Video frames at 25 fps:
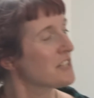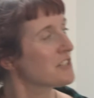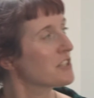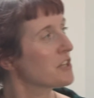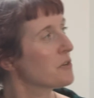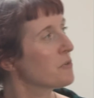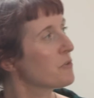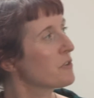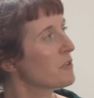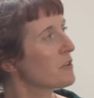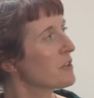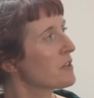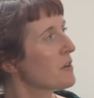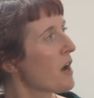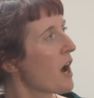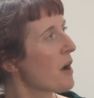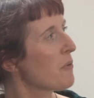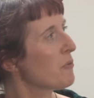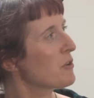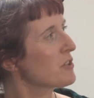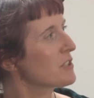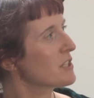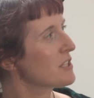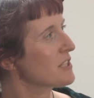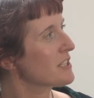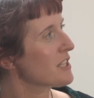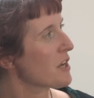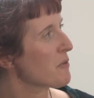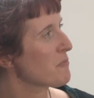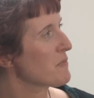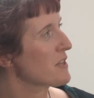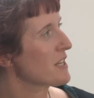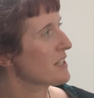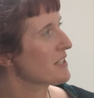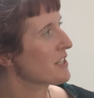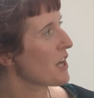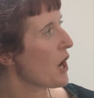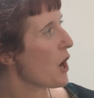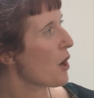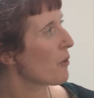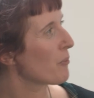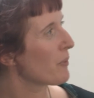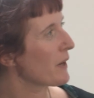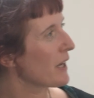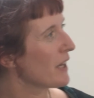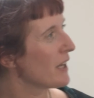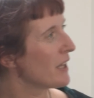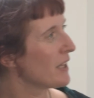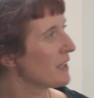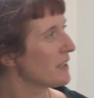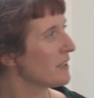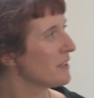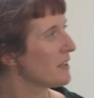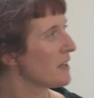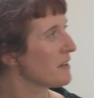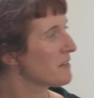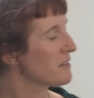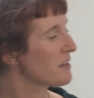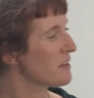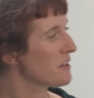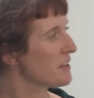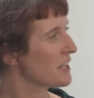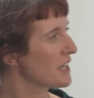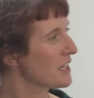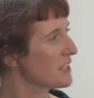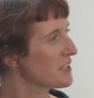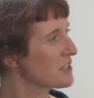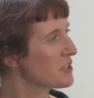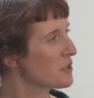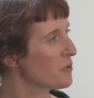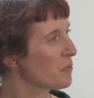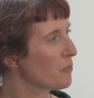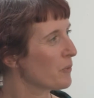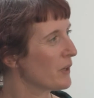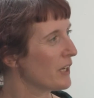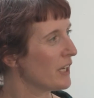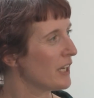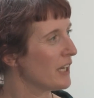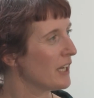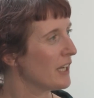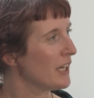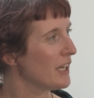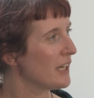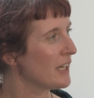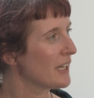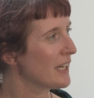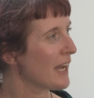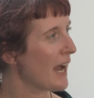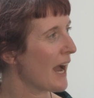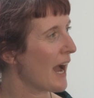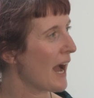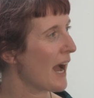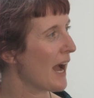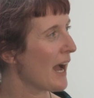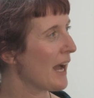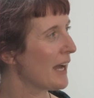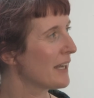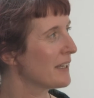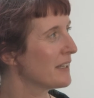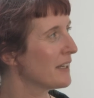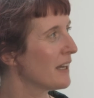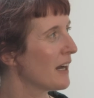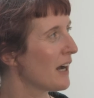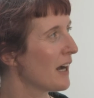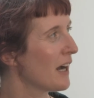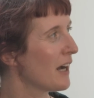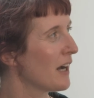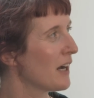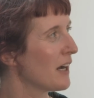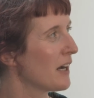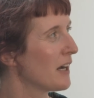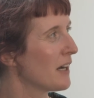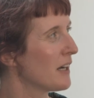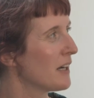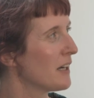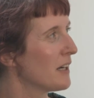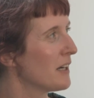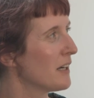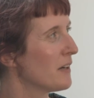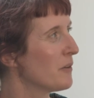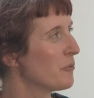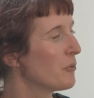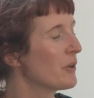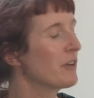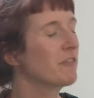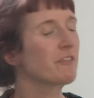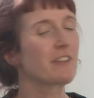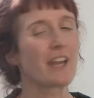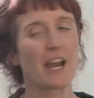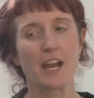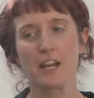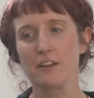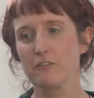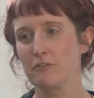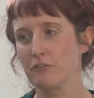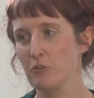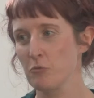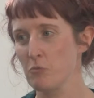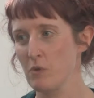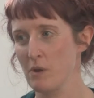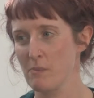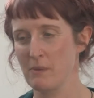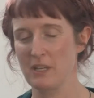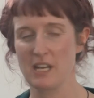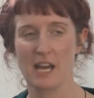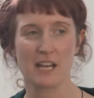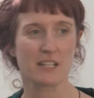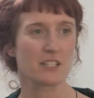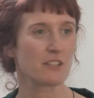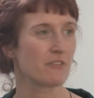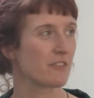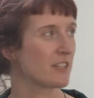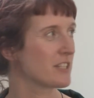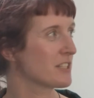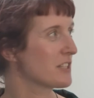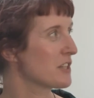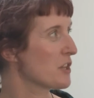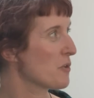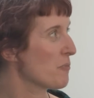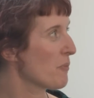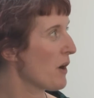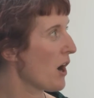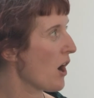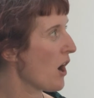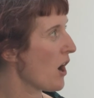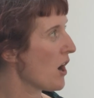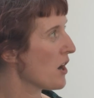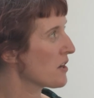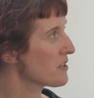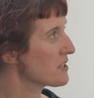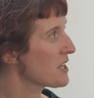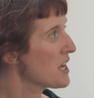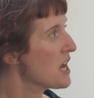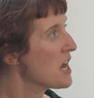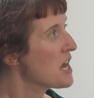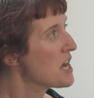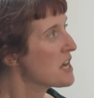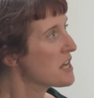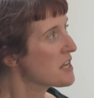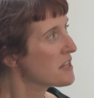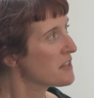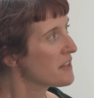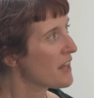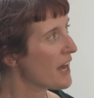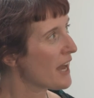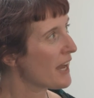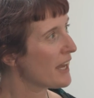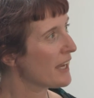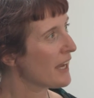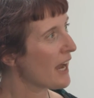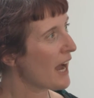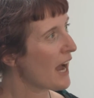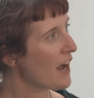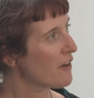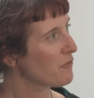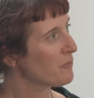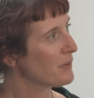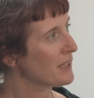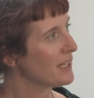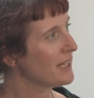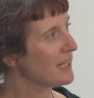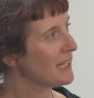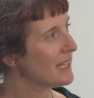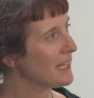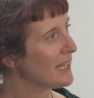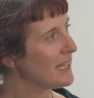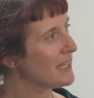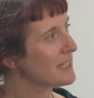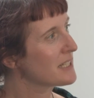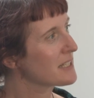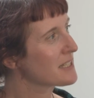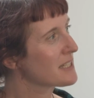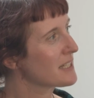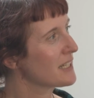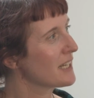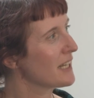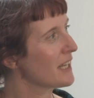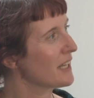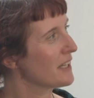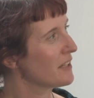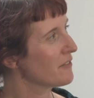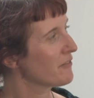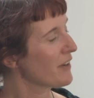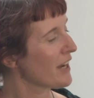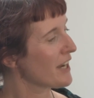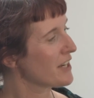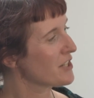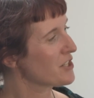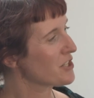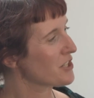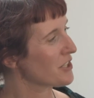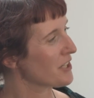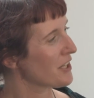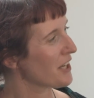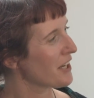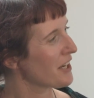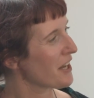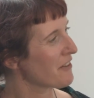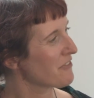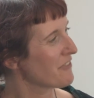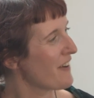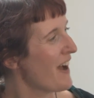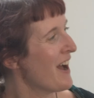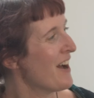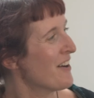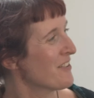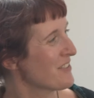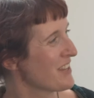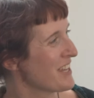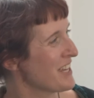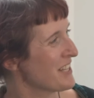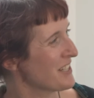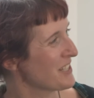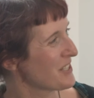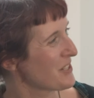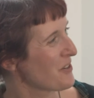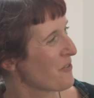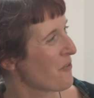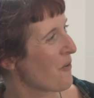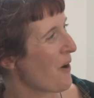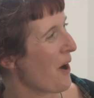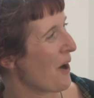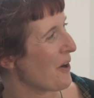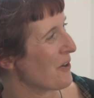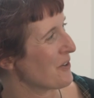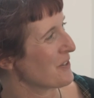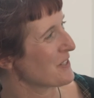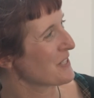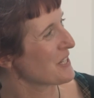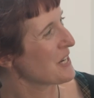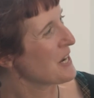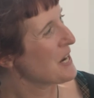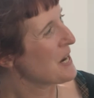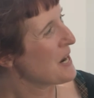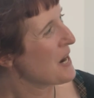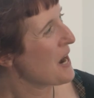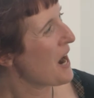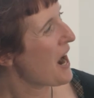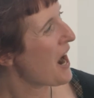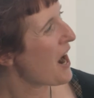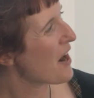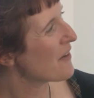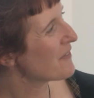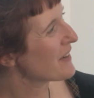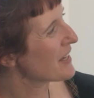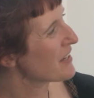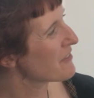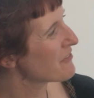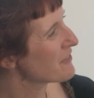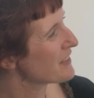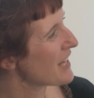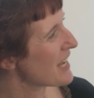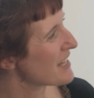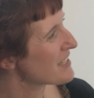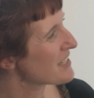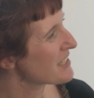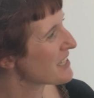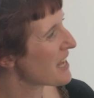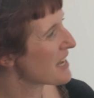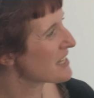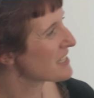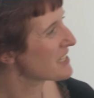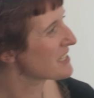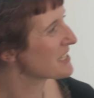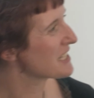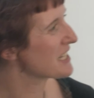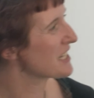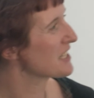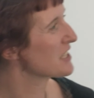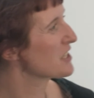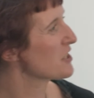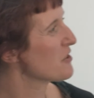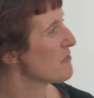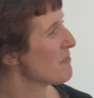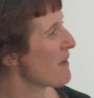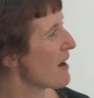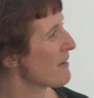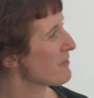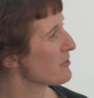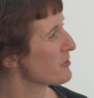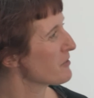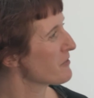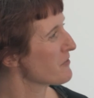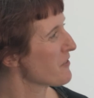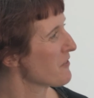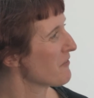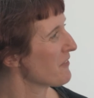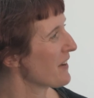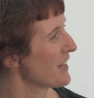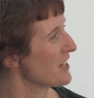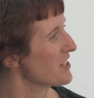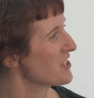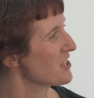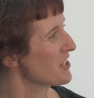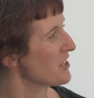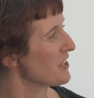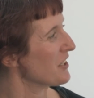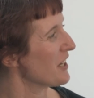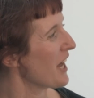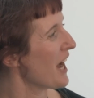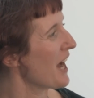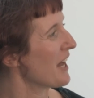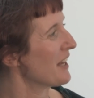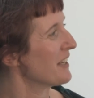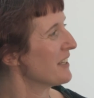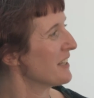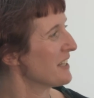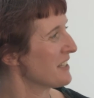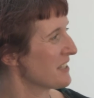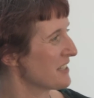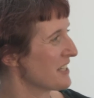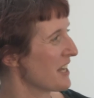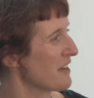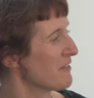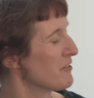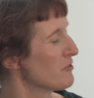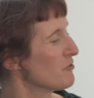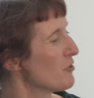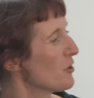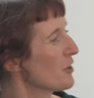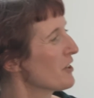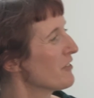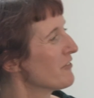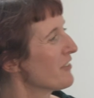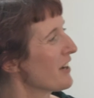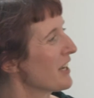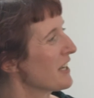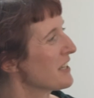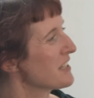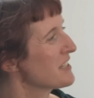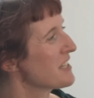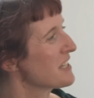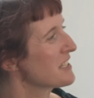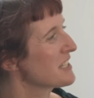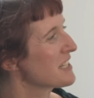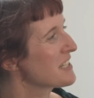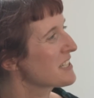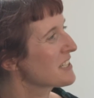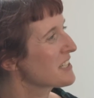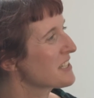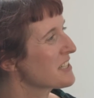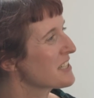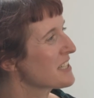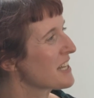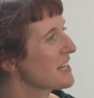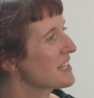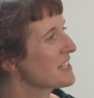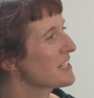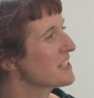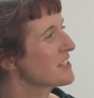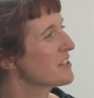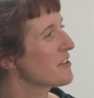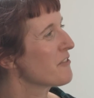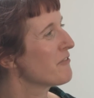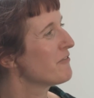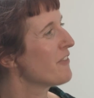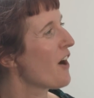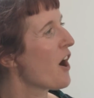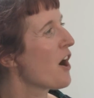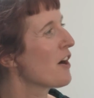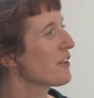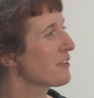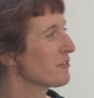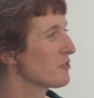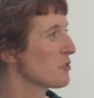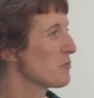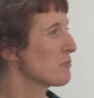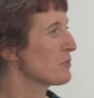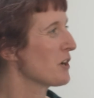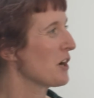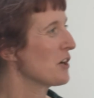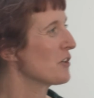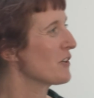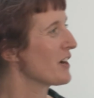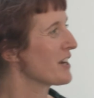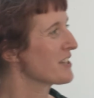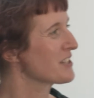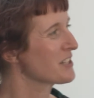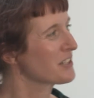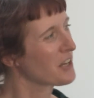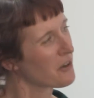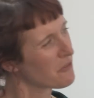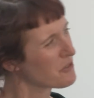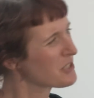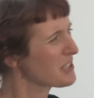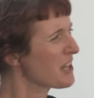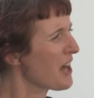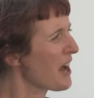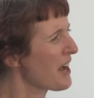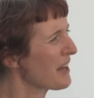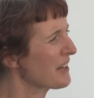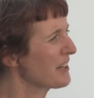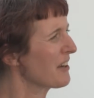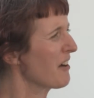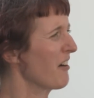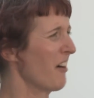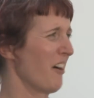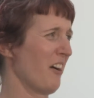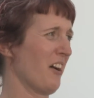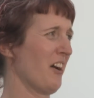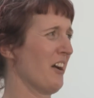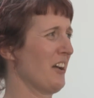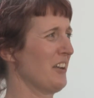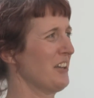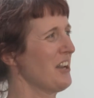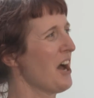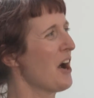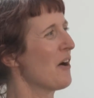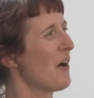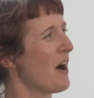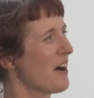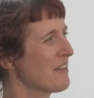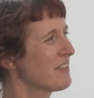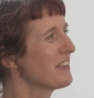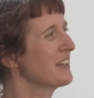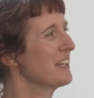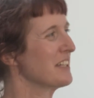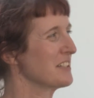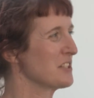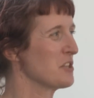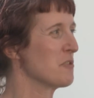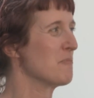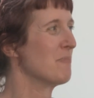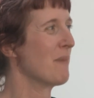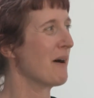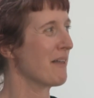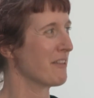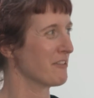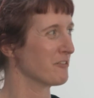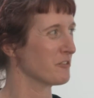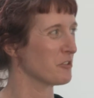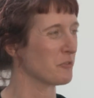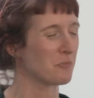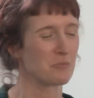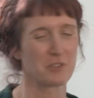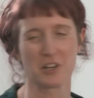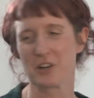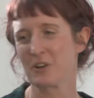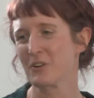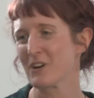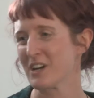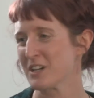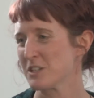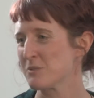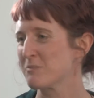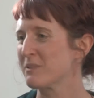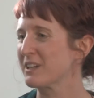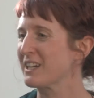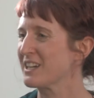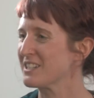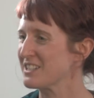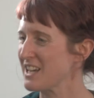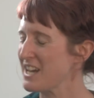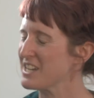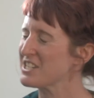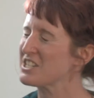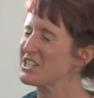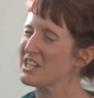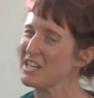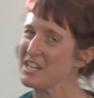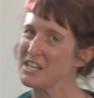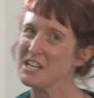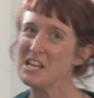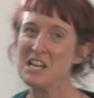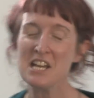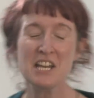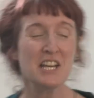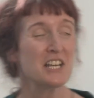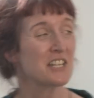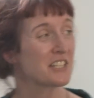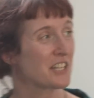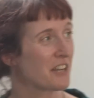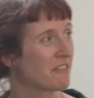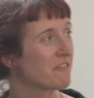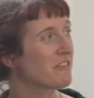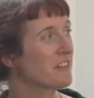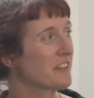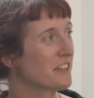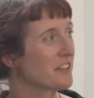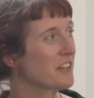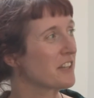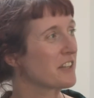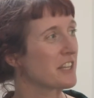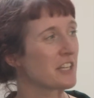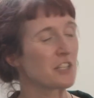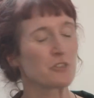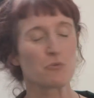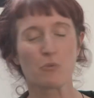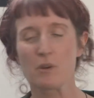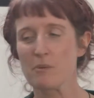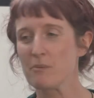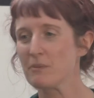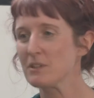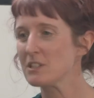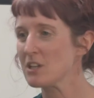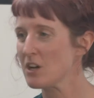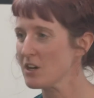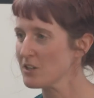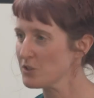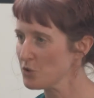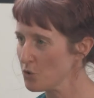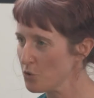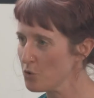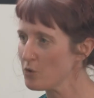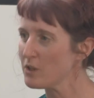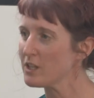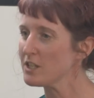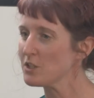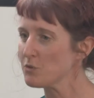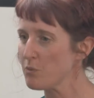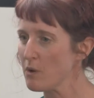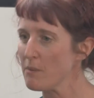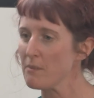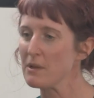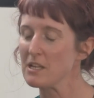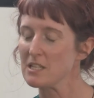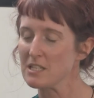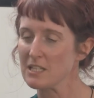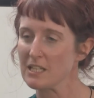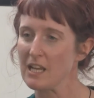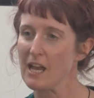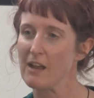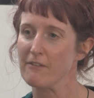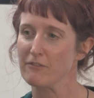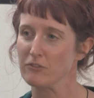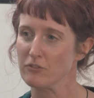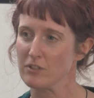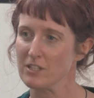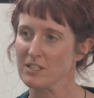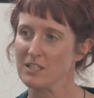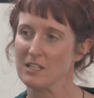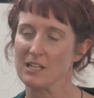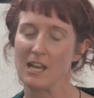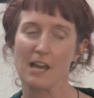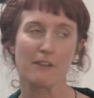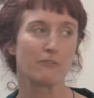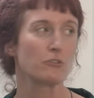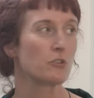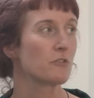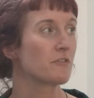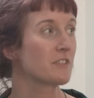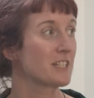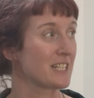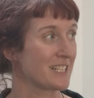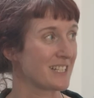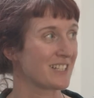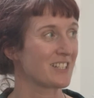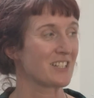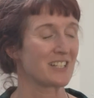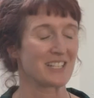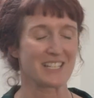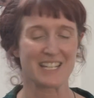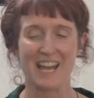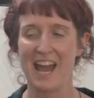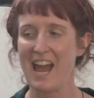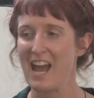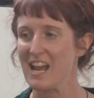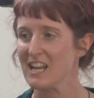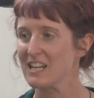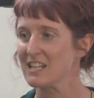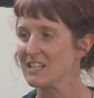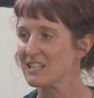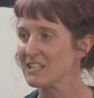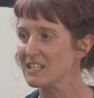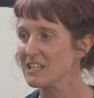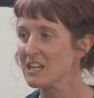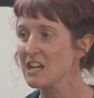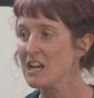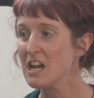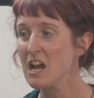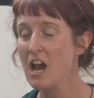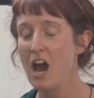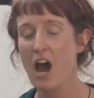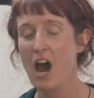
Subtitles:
So I want to sum this up in the things that we've gained from women activists in the past. They have been leaders in innovation, and I found this quote, if necessity is the mother of invention, this David Rockefeller said, discontent is the father of progress. And I was like, no, I think it's the mother of progress, because actually something that these women ties all these women together is a level of discontent.